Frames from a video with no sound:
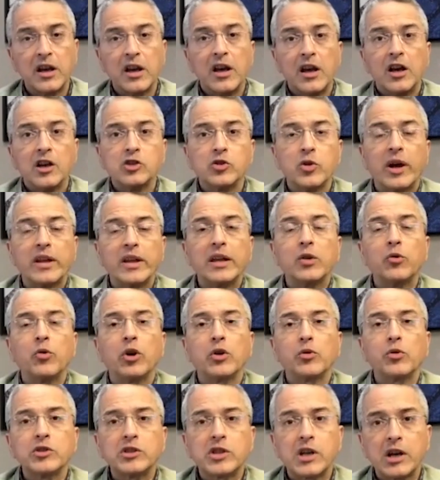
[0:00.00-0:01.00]
So I think what
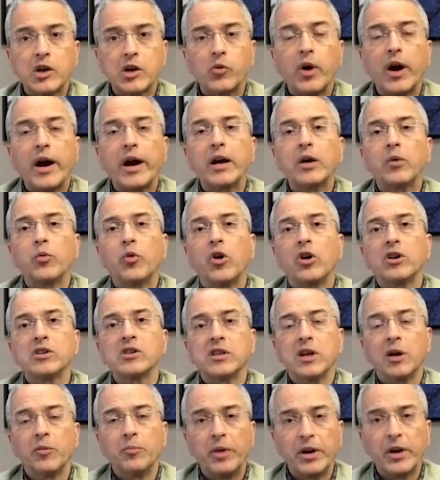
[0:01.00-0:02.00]
was required
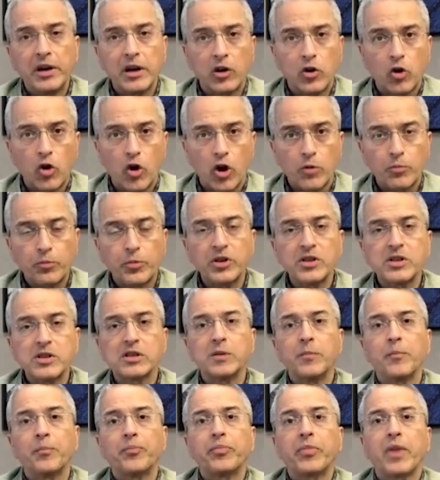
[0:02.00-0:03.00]
was a bigger
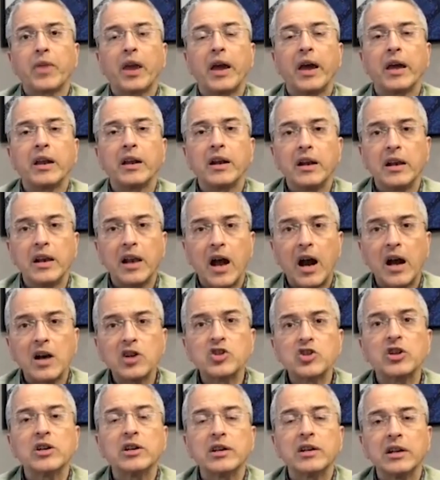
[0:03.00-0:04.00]
corpus and a
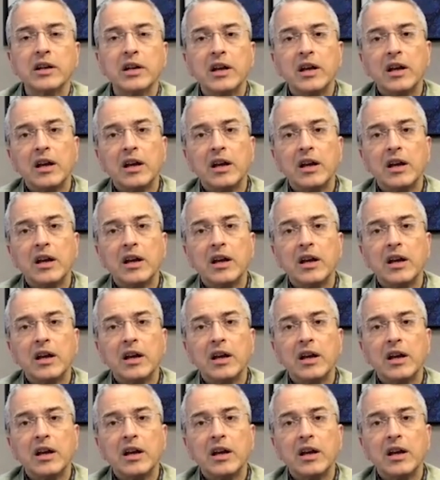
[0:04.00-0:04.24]
larger